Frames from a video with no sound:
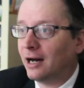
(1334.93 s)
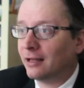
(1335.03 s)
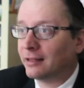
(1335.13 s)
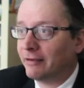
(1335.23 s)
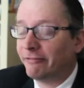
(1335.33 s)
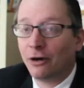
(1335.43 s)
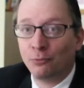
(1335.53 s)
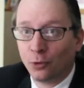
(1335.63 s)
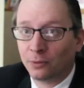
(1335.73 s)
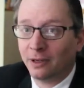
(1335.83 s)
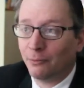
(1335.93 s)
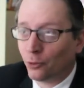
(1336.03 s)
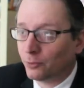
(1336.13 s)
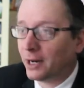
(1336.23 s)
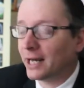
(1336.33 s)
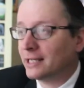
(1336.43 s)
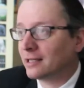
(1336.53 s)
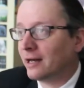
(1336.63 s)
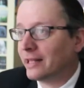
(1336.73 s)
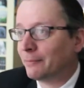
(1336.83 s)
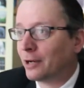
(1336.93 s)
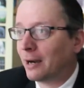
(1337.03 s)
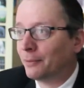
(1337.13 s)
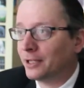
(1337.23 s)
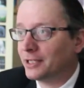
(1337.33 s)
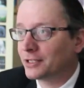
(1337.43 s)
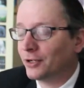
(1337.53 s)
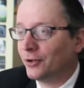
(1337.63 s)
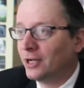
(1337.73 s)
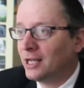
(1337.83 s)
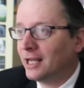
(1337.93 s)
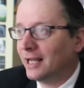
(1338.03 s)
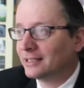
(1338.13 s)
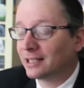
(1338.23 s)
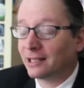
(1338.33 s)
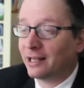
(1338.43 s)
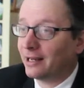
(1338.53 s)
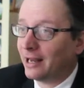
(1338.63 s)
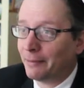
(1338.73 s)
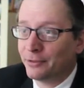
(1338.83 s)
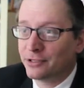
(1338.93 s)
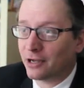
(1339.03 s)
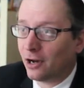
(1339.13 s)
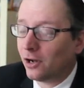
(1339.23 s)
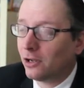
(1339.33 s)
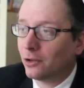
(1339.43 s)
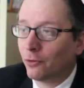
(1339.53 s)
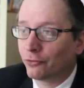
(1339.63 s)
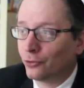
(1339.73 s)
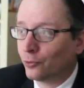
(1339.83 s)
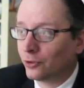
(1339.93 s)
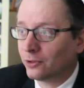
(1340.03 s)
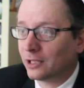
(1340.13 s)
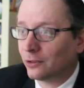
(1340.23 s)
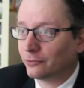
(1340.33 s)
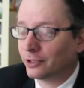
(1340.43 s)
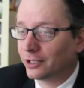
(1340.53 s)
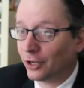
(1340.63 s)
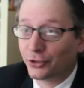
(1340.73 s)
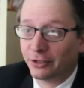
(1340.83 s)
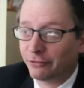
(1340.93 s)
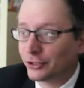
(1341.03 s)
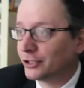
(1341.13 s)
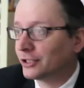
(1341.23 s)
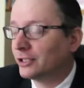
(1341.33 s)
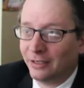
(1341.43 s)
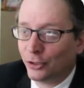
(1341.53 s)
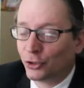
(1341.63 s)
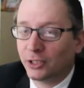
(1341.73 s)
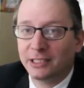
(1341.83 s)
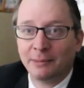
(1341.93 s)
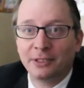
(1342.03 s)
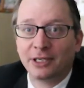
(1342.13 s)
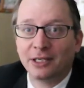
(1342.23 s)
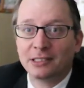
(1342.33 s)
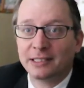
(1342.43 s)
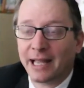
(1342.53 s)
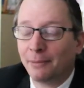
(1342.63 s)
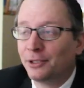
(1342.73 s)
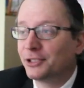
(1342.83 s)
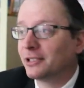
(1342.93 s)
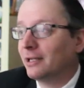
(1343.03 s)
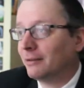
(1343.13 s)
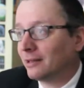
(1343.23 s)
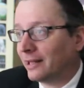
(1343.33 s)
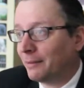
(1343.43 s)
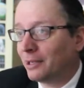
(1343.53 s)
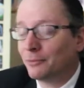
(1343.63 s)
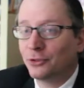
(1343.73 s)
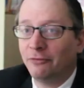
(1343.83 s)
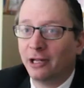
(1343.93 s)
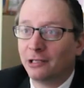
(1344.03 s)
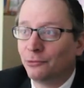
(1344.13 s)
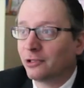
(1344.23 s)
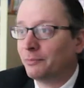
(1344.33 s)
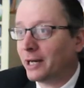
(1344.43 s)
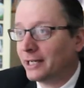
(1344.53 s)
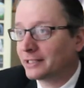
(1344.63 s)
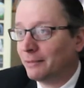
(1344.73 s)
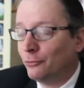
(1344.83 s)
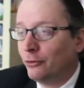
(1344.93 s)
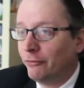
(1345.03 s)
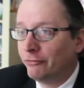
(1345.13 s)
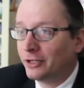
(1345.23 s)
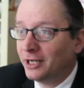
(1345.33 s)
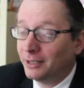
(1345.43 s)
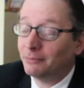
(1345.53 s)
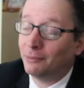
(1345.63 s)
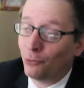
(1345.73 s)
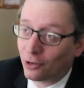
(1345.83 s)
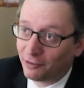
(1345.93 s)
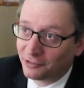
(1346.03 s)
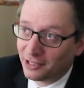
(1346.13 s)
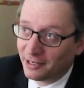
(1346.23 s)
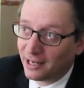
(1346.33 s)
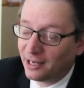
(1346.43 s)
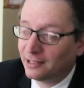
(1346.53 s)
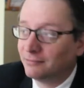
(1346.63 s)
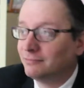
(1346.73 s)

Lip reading: they found more and more bodies on that property. So it's a thing that happens all over the world, all over the country for sure. An early cemetery is established, the land becomes too valuable, the bodies get moved, but more often than not,